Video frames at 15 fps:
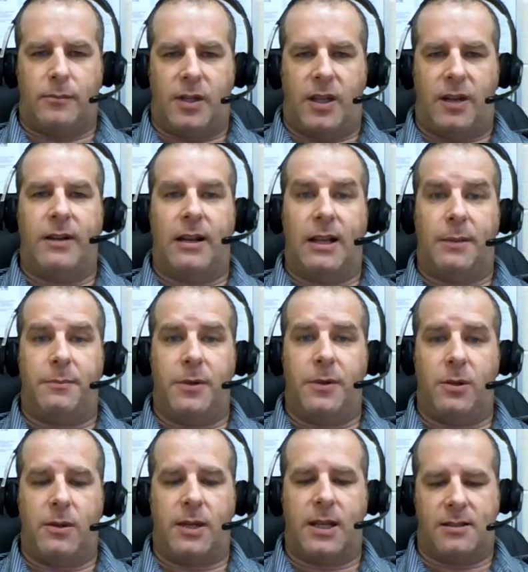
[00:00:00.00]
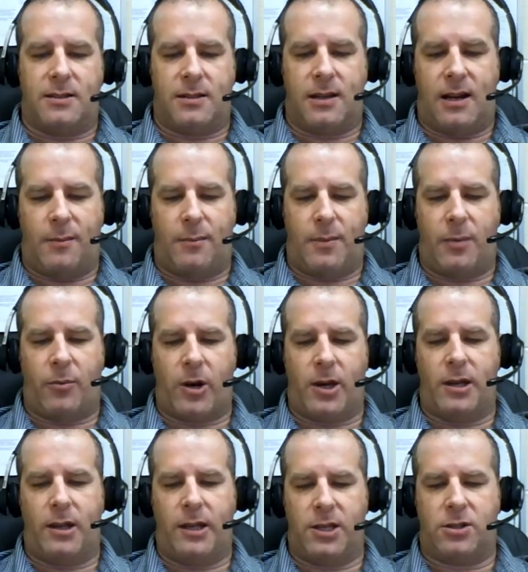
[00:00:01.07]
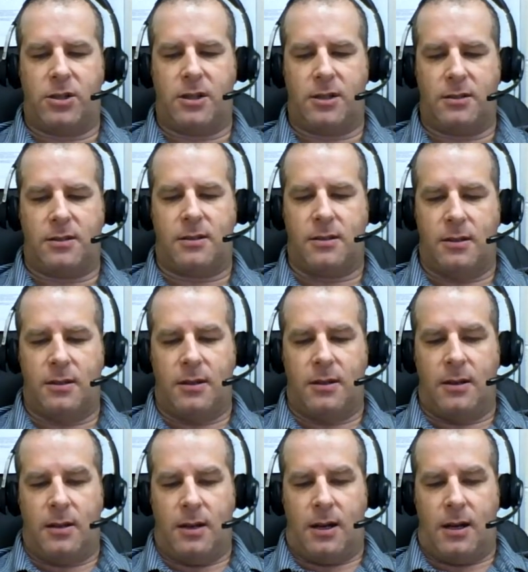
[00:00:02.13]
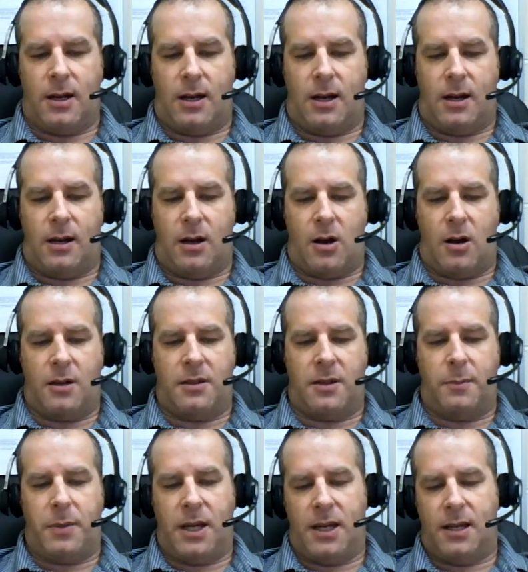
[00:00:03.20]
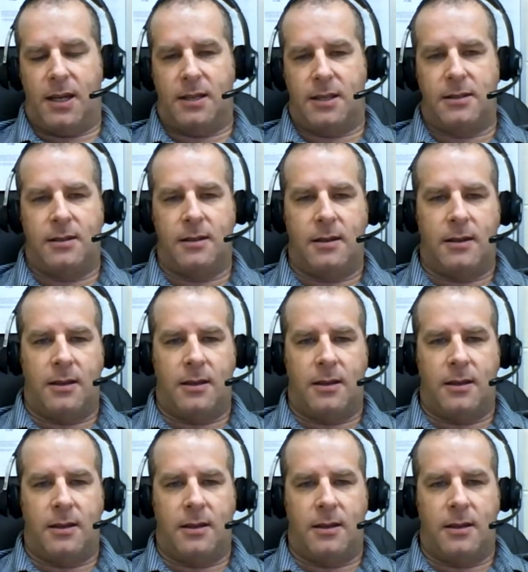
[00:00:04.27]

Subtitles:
develop mucous membrane lesions on the penis